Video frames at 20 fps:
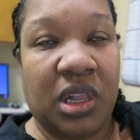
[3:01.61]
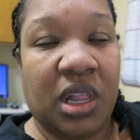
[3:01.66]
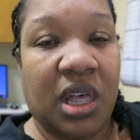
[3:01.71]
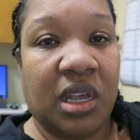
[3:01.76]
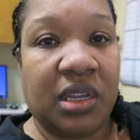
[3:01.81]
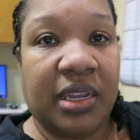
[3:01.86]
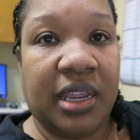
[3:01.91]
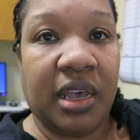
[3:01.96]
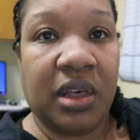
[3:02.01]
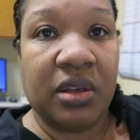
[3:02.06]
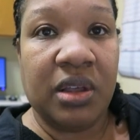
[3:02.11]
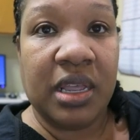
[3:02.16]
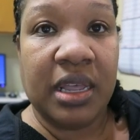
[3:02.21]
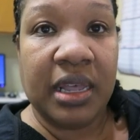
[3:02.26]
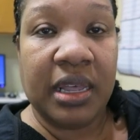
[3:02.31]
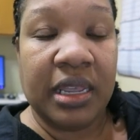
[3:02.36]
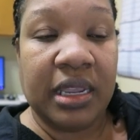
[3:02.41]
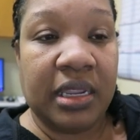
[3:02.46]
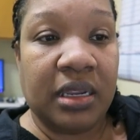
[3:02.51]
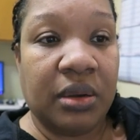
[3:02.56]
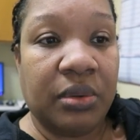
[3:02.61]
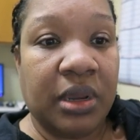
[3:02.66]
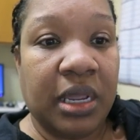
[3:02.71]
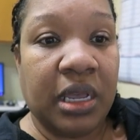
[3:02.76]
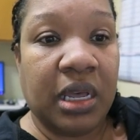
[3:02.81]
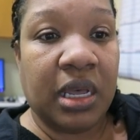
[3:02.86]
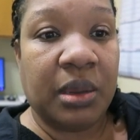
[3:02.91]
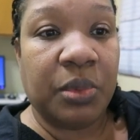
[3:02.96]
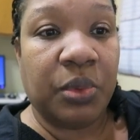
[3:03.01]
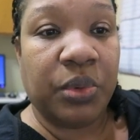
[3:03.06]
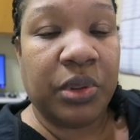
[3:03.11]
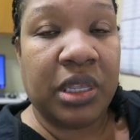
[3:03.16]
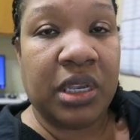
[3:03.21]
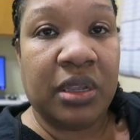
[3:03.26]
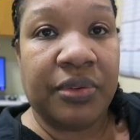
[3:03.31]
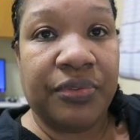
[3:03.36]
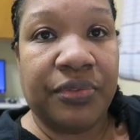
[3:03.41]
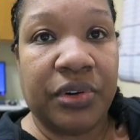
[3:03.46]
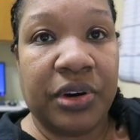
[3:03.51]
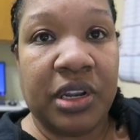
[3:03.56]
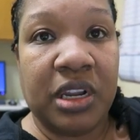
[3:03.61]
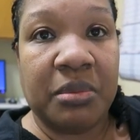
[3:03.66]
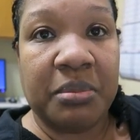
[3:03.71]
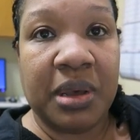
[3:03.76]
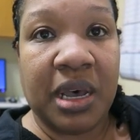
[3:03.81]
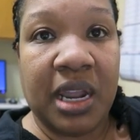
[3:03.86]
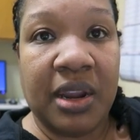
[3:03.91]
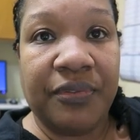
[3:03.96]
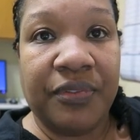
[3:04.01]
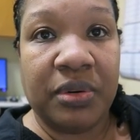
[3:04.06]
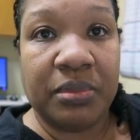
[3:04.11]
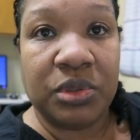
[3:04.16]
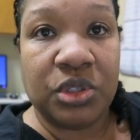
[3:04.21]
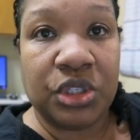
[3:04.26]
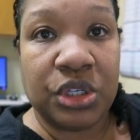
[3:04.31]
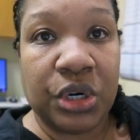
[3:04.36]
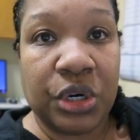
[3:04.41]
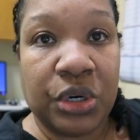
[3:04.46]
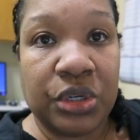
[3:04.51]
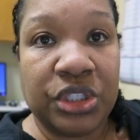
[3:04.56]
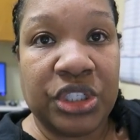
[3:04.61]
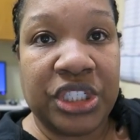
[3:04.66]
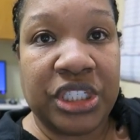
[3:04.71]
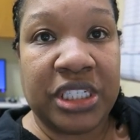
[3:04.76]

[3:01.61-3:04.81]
o'clock now. Anyway, um, a really good friend of mine from church,